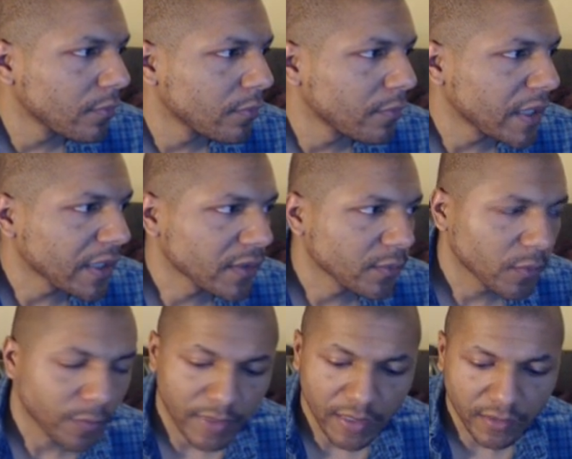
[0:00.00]

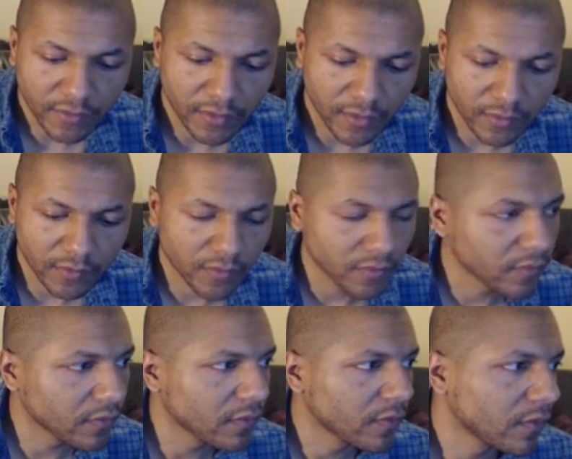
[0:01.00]
Maximum axis.
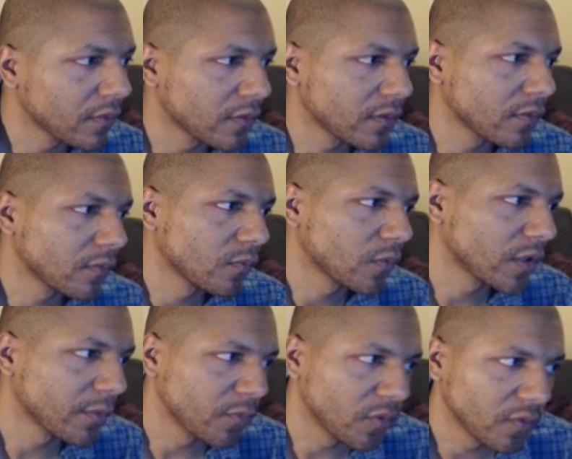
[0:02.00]
We're
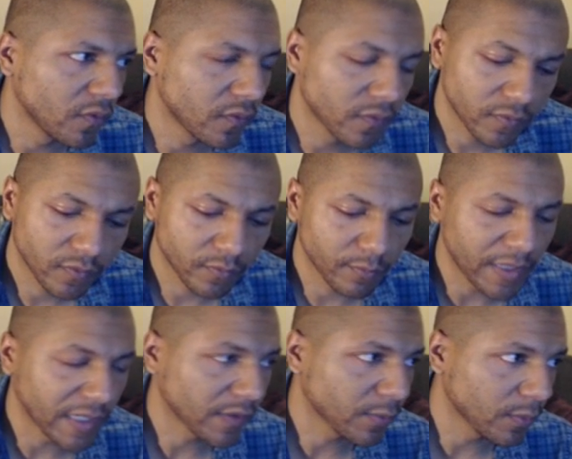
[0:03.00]
going to move
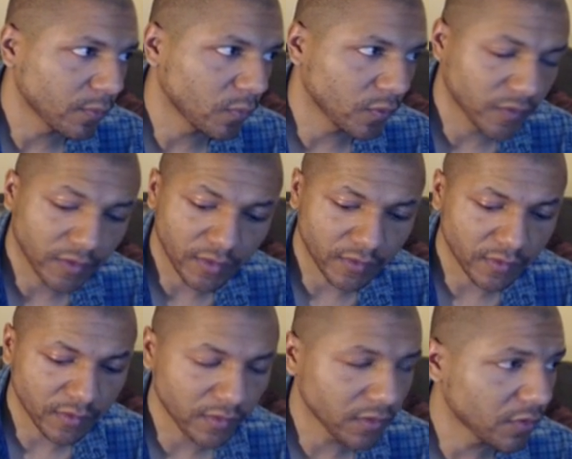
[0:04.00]
maximum, we'll say
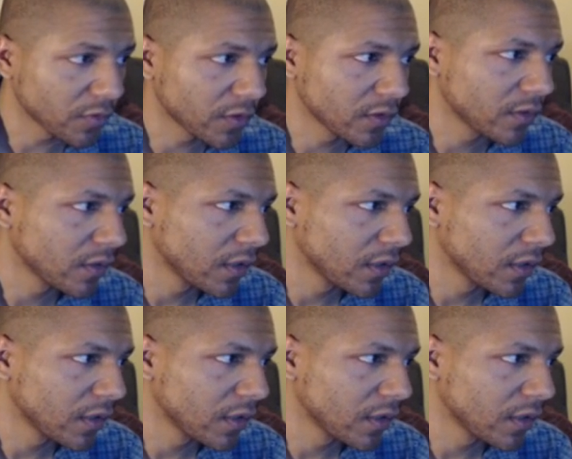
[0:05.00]
600.